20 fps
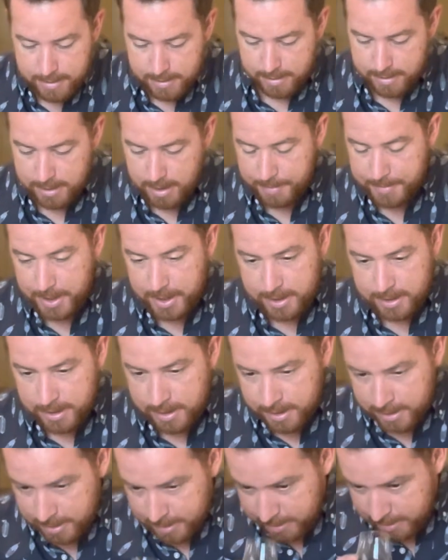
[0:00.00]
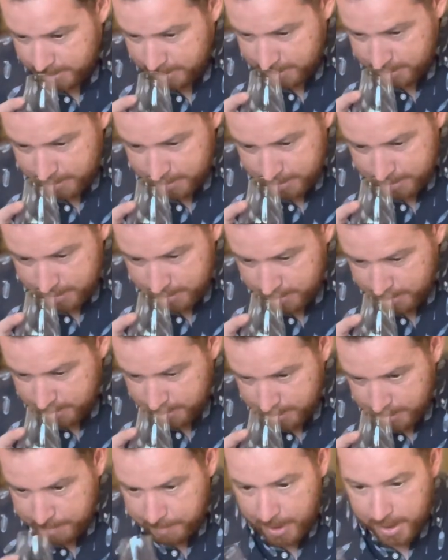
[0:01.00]
mean,
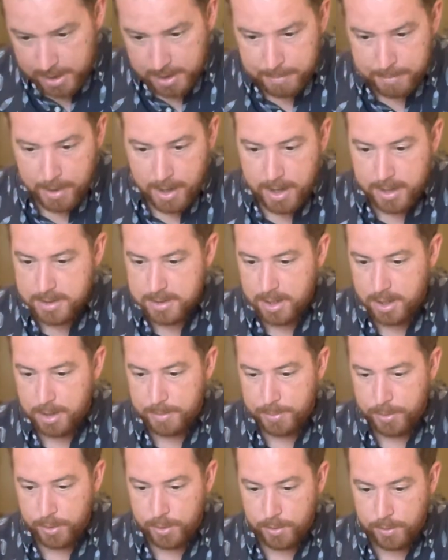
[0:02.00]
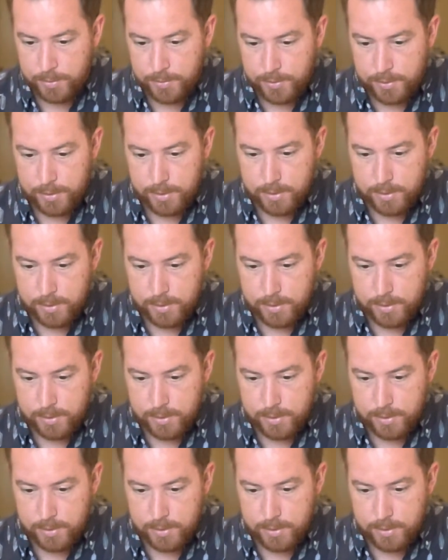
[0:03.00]
Bottle and Bond is 100 proof.